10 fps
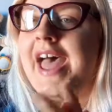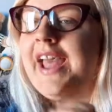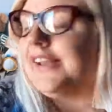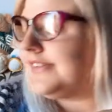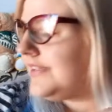
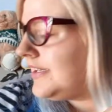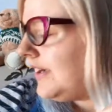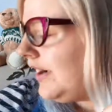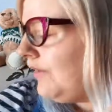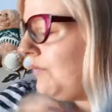And
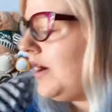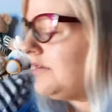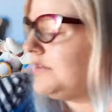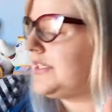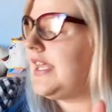while
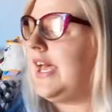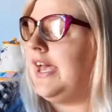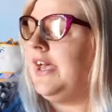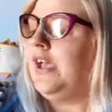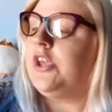I was
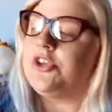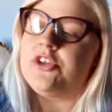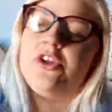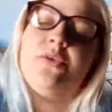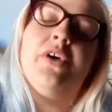there,
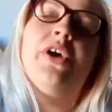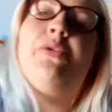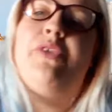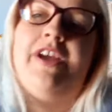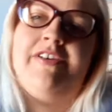I
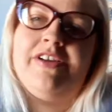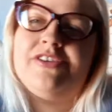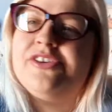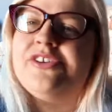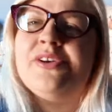
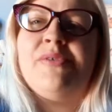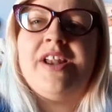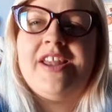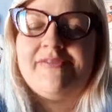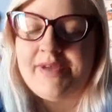
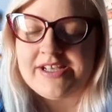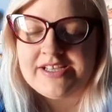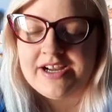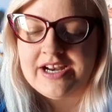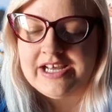love my
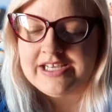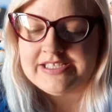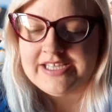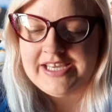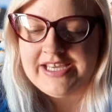
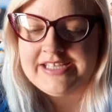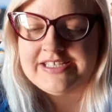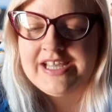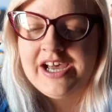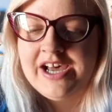
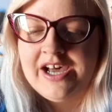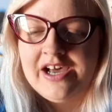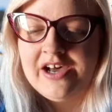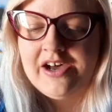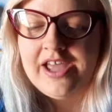sunglasses.
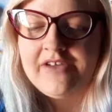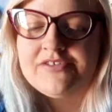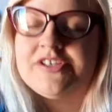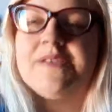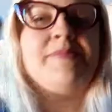I have
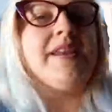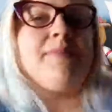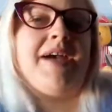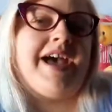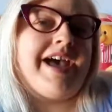so many
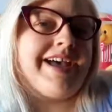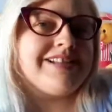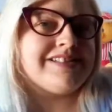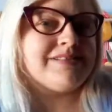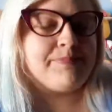
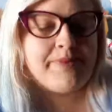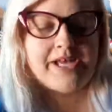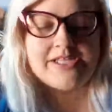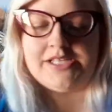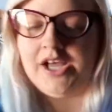pairs,
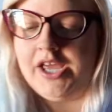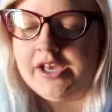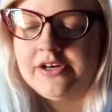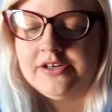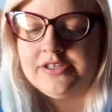but I
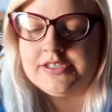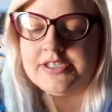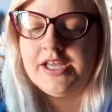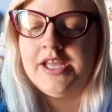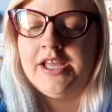
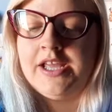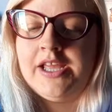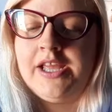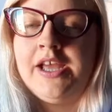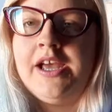got
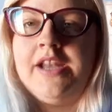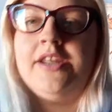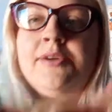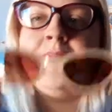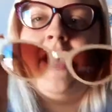a
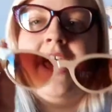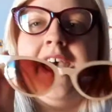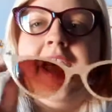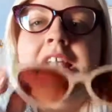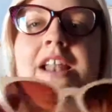new
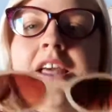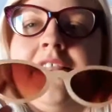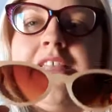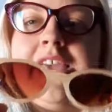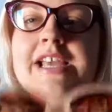pair
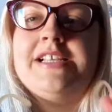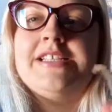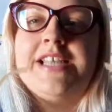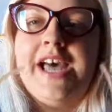like this.